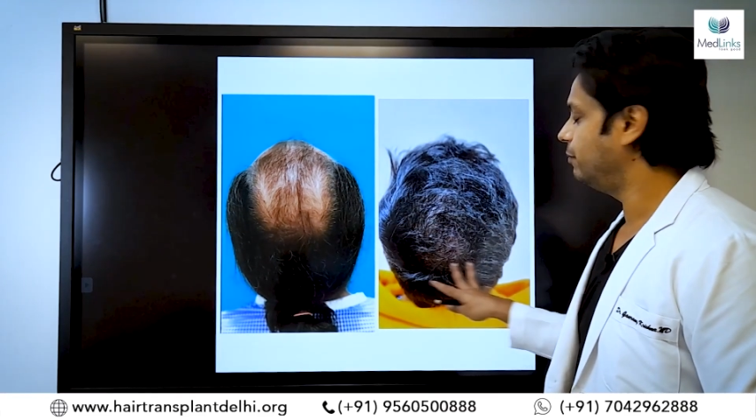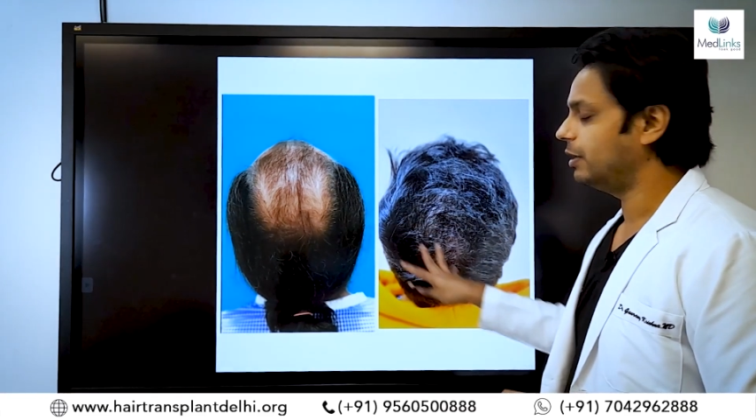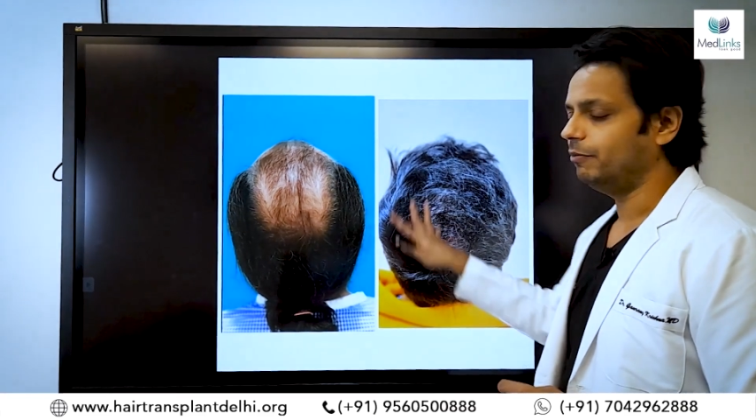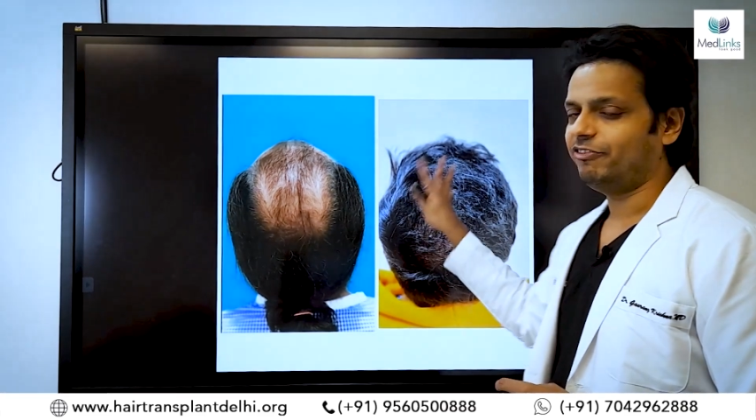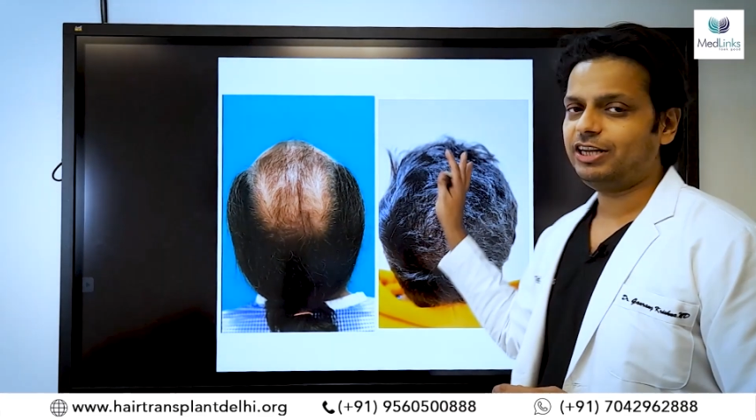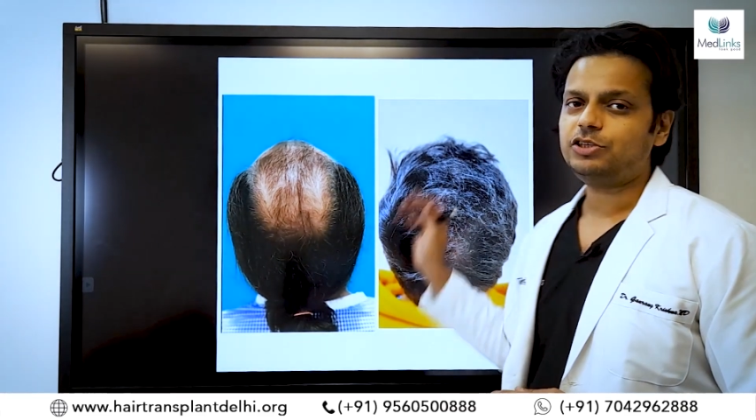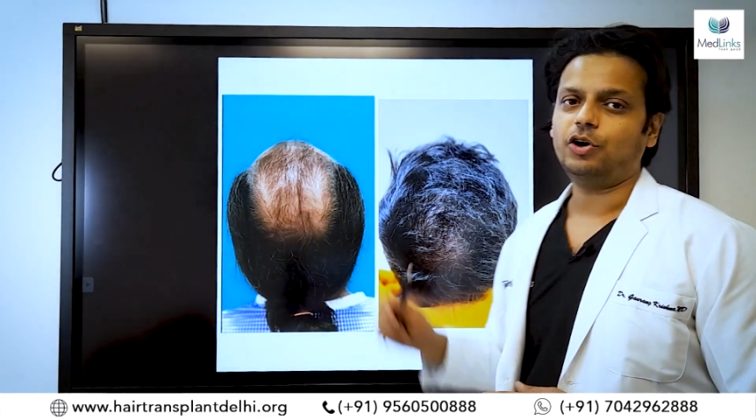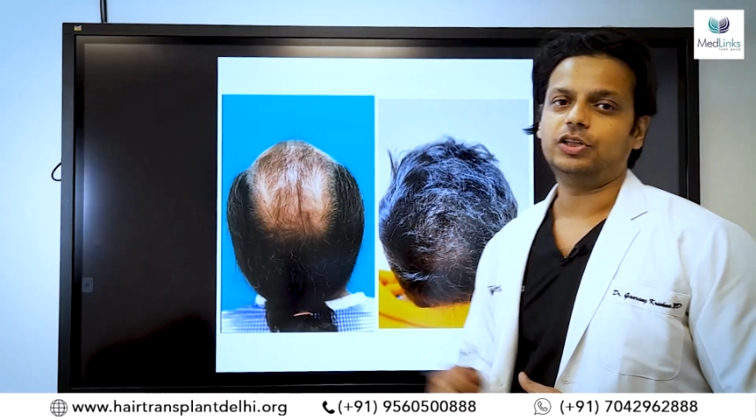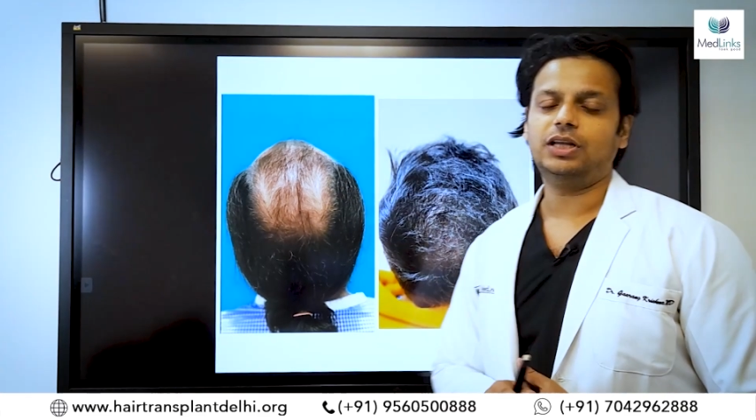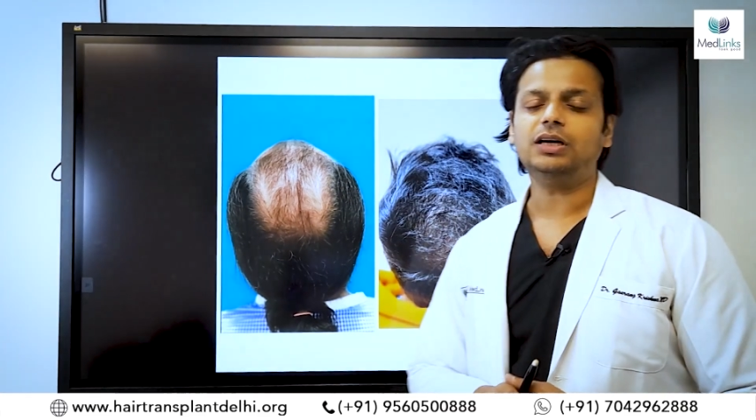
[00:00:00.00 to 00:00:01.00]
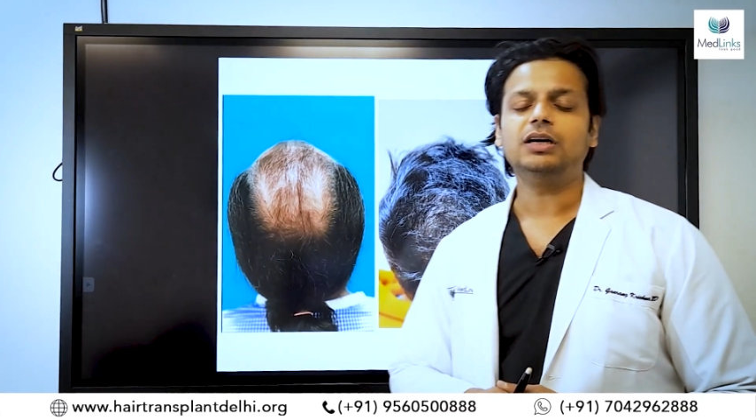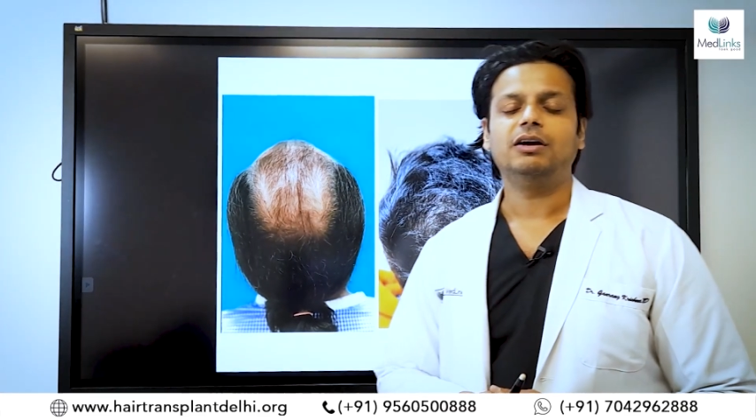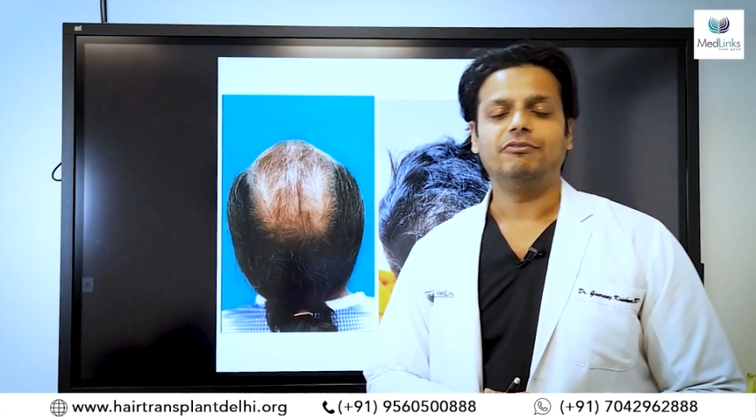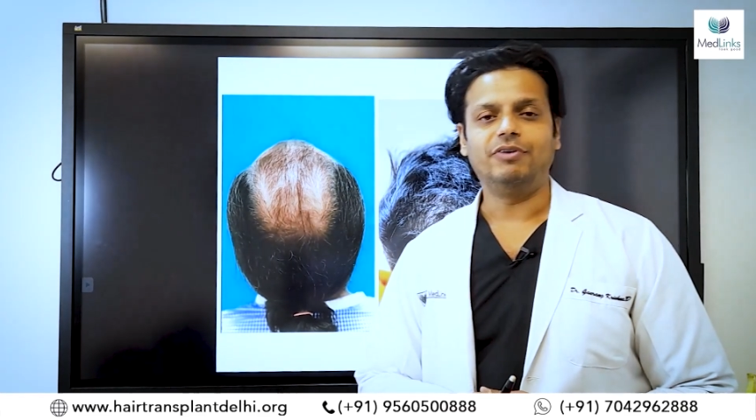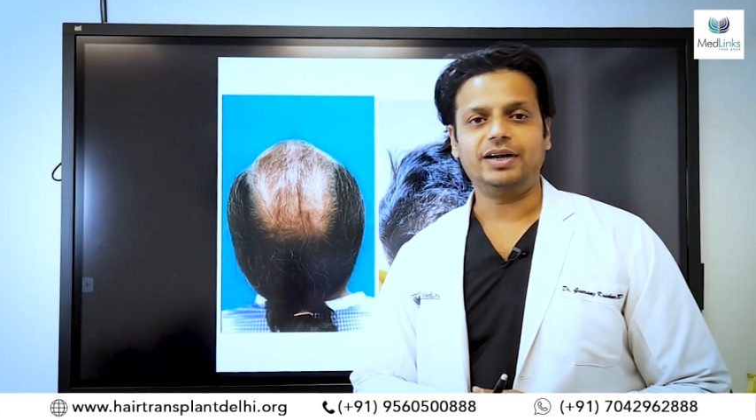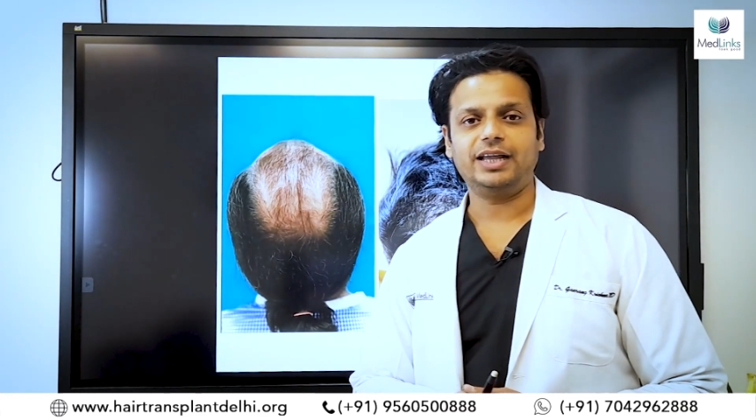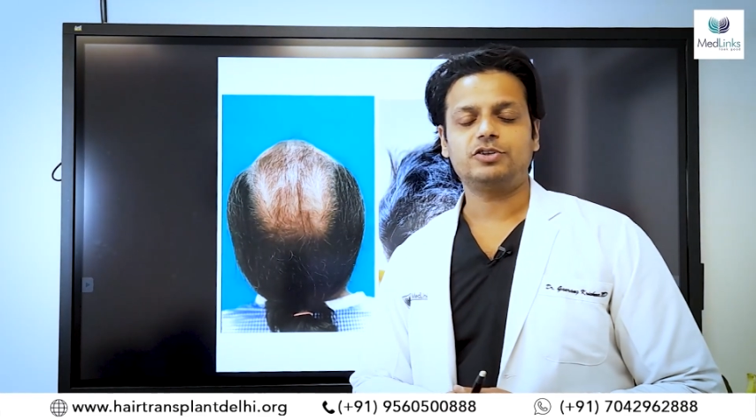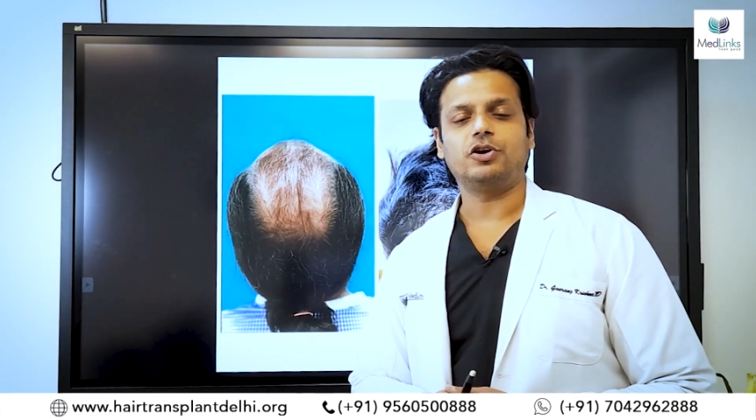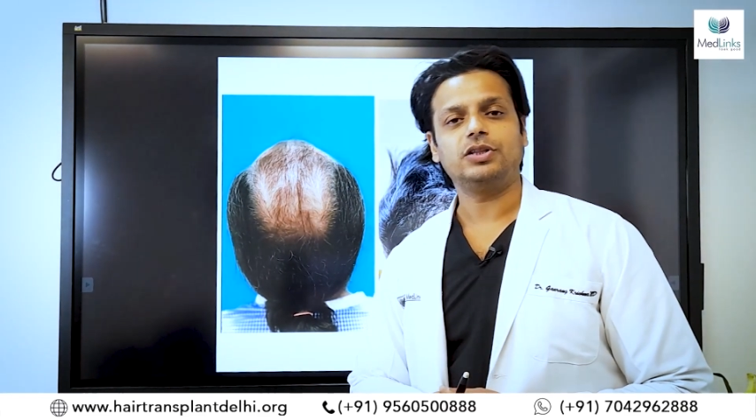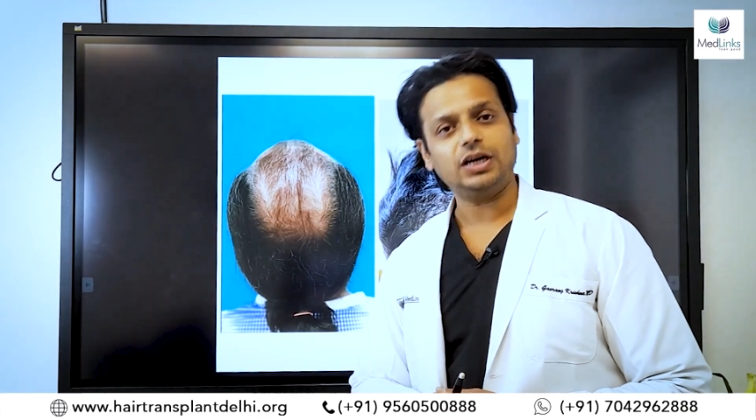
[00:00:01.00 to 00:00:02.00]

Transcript: coverage on the vertex or the